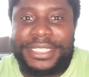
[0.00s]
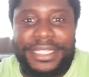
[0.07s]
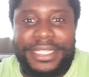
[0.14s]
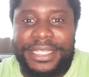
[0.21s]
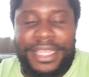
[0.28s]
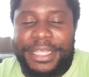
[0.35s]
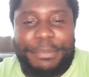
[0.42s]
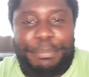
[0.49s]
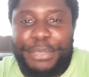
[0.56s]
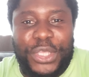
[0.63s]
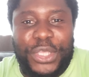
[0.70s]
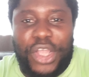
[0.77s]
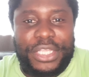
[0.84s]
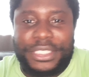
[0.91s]

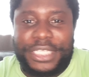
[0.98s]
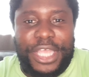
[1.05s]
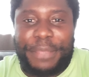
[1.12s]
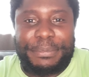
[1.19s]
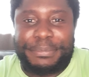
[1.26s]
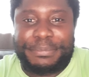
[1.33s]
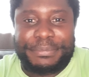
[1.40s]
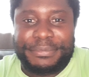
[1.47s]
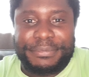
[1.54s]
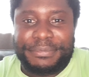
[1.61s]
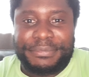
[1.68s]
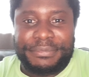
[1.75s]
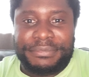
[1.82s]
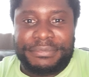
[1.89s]
beyond the
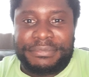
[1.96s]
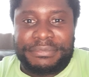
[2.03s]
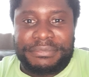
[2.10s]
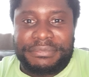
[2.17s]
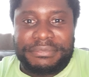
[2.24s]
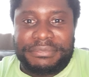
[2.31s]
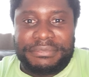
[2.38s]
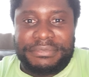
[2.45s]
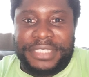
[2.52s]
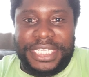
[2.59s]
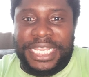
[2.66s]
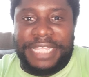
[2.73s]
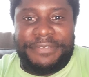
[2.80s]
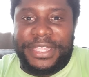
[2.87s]

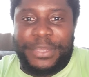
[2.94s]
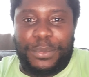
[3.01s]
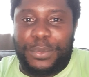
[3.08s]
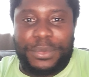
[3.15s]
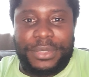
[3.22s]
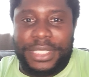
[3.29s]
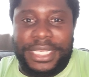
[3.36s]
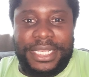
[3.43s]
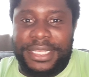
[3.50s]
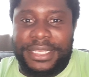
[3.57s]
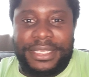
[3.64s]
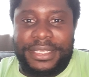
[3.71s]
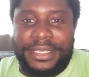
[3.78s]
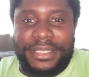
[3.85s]
living
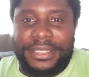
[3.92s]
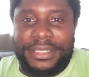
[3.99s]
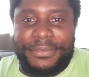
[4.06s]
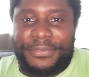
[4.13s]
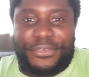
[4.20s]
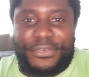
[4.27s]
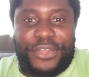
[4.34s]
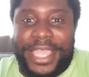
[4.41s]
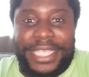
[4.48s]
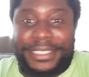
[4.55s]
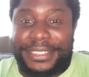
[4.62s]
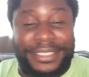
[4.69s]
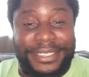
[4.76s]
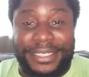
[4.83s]
phrase.
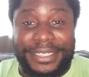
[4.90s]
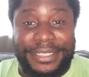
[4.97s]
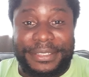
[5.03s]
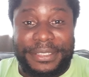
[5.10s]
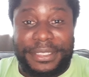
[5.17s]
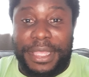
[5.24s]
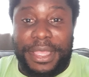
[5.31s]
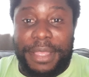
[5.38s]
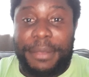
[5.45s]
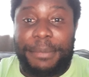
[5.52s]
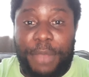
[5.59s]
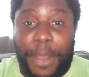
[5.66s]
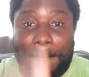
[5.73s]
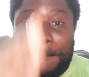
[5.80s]

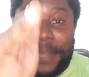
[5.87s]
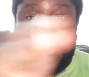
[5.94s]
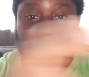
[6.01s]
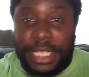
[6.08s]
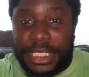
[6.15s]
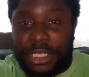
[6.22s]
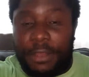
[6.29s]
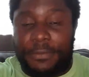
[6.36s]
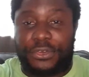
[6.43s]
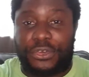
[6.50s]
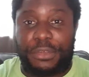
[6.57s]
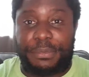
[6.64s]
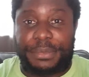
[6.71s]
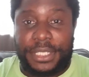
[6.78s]
But big up yourself,
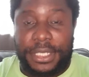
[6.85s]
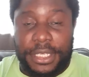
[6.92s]
troops. So